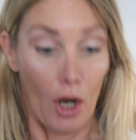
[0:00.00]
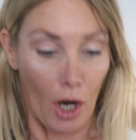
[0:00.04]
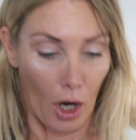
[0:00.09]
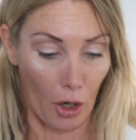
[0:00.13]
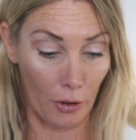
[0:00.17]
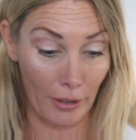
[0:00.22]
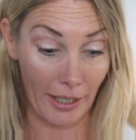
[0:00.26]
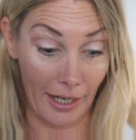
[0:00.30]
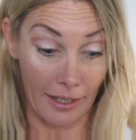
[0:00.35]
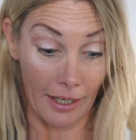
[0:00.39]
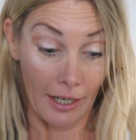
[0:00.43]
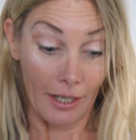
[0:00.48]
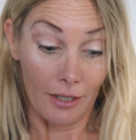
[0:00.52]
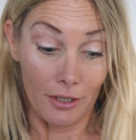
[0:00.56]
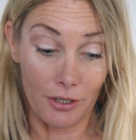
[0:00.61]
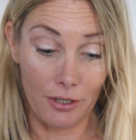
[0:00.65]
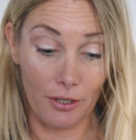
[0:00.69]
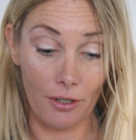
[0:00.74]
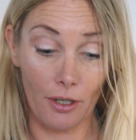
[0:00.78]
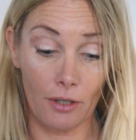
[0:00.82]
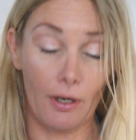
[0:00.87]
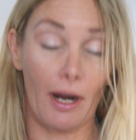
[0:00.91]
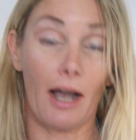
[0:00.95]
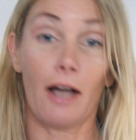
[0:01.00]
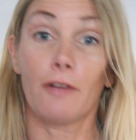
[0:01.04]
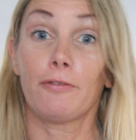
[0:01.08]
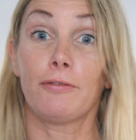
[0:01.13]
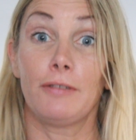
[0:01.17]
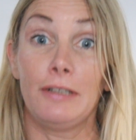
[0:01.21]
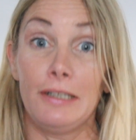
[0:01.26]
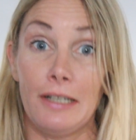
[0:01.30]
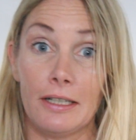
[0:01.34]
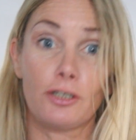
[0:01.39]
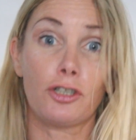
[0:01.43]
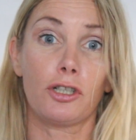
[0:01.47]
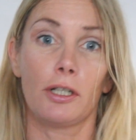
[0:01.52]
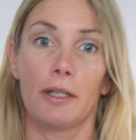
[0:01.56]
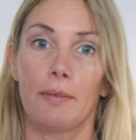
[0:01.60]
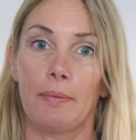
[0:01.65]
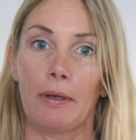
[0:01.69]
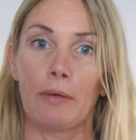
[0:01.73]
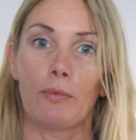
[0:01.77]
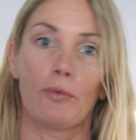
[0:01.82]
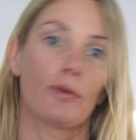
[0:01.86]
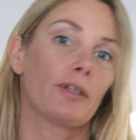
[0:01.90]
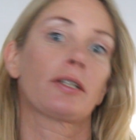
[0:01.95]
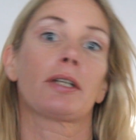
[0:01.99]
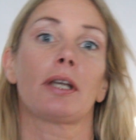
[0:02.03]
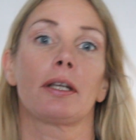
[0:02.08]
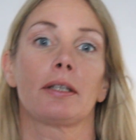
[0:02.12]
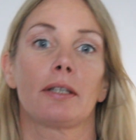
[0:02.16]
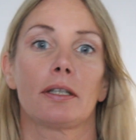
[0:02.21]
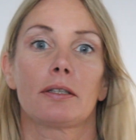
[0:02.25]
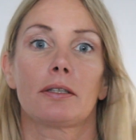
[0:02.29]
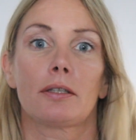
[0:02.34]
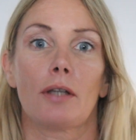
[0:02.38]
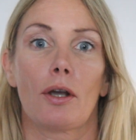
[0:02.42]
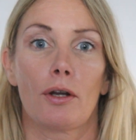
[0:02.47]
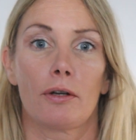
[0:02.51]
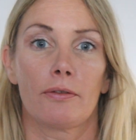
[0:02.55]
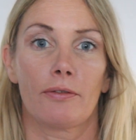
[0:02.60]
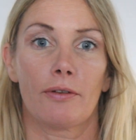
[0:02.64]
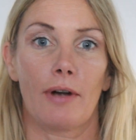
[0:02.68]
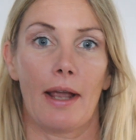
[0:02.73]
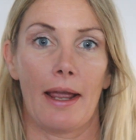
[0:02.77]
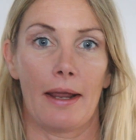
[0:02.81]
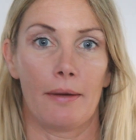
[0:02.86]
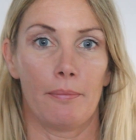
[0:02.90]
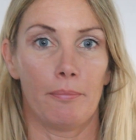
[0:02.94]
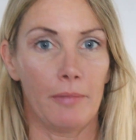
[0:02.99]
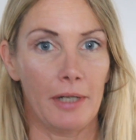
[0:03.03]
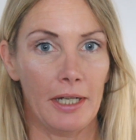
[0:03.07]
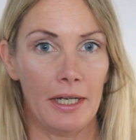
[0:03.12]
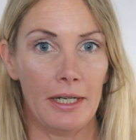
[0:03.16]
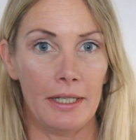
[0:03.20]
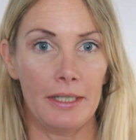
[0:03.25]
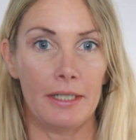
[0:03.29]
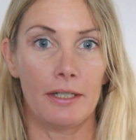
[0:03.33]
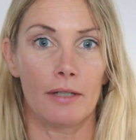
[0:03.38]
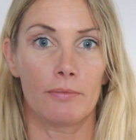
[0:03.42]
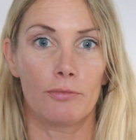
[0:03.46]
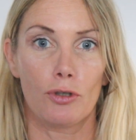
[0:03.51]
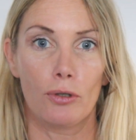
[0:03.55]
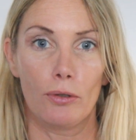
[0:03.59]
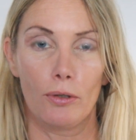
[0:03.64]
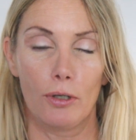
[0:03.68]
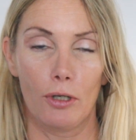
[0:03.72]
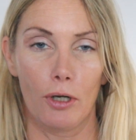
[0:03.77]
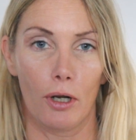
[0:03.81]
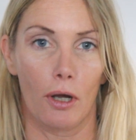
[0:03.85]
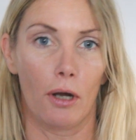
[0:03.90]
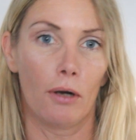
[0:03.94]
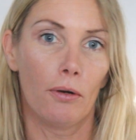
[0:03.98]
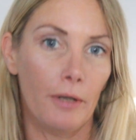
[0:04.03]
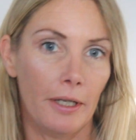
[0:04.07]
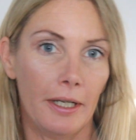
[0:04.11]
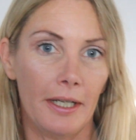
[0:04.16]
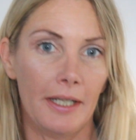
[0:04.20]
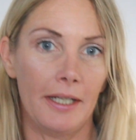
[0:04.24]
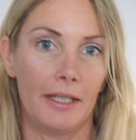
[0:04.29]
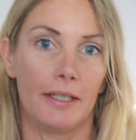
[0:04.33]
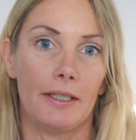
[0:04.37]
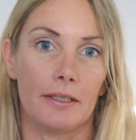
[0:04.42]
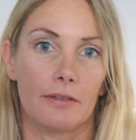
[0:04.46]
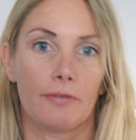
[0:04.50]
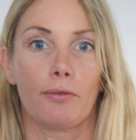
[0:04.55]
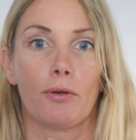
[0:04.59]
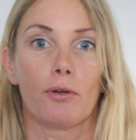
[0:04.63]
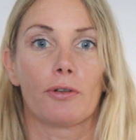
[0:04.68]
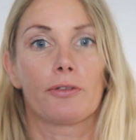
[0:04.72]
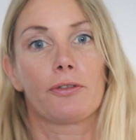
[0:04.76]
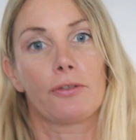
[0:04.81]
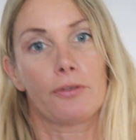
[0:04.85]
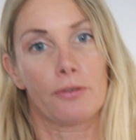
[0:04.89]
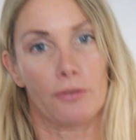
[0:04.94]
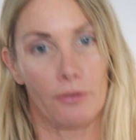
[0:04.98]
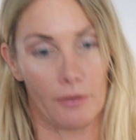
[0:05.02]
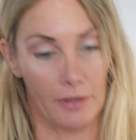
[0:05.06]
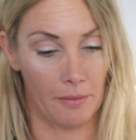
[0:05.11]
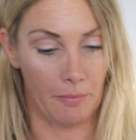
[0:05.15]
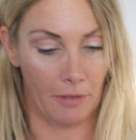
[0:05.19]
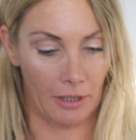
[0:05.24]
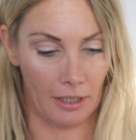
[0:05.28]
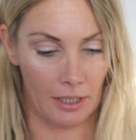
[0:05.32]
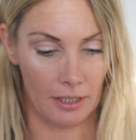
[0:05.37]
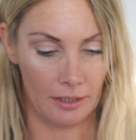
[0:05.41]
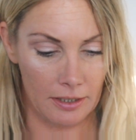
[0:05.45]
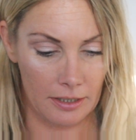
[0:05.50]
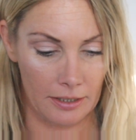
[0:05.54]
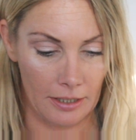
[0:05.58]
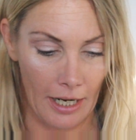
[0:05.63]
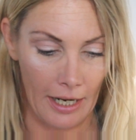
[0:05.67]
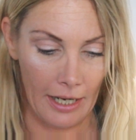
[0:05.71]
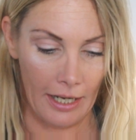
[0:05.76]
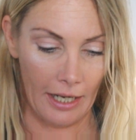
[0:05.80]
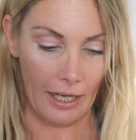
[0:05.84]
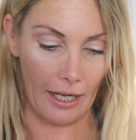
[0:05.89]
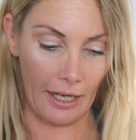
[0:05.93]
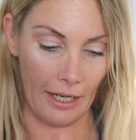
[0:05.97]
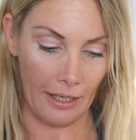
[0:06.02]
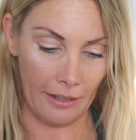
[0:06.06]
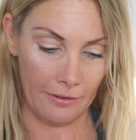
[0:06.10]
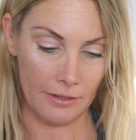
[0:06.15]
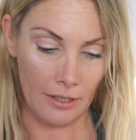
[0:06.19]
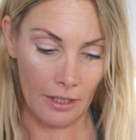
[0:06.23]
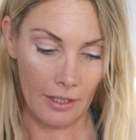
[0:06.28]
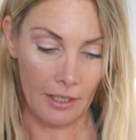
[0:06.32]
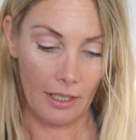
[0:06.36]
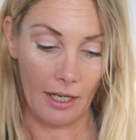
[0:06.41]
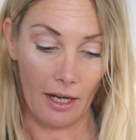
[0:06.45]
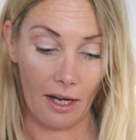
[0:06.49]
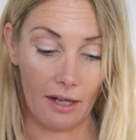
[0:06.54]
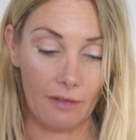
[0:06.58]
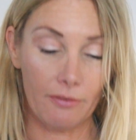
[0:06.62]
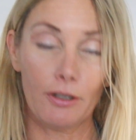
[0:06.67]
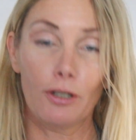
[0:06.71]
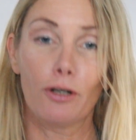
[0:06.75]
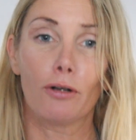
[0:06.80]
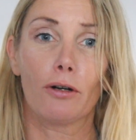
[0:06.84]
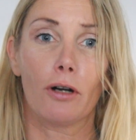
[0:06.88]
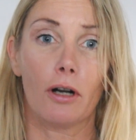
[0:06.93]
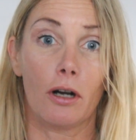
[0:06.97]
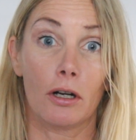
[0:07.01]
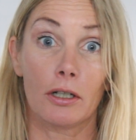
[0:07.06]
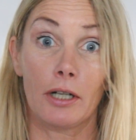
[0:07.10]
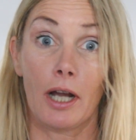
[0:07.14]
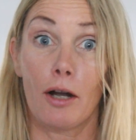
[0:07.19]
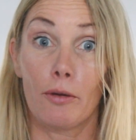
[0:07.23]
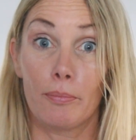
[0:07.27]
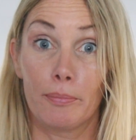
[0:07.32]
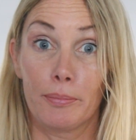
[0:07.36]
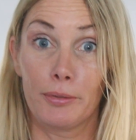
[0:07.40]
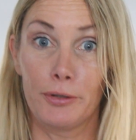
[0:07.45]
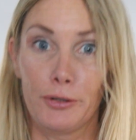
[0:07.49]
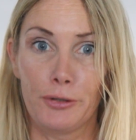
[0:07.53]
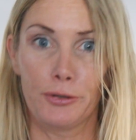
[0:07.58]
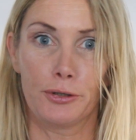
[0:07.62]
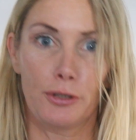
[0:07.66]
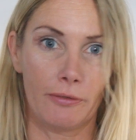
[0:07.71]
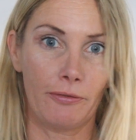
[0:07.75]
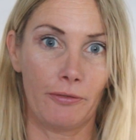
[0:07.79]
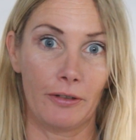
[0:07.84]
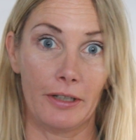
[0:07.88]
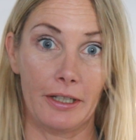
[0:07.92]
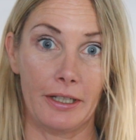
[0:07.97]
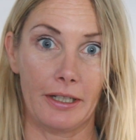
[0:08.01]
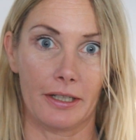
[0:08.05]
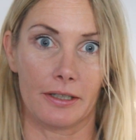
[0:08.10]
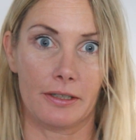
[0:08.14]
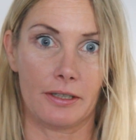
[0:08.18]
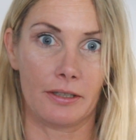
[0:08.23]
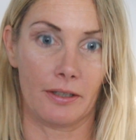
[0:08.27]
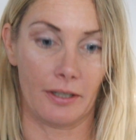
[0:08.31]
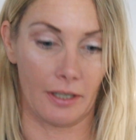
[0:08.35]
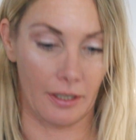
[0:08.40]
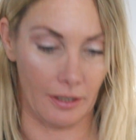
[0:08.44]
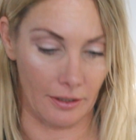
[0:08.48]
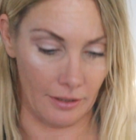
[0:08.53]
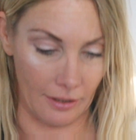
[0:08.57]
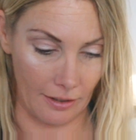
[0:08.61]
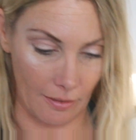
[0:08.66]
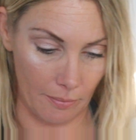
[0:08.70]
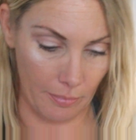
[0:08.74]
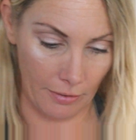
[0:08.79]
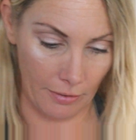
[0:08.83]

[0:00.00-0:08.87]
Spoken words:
Okay, so I've literally been whisking this over a medium to low heat for 3 minutes, and have a look on how beautifully it's thickened up.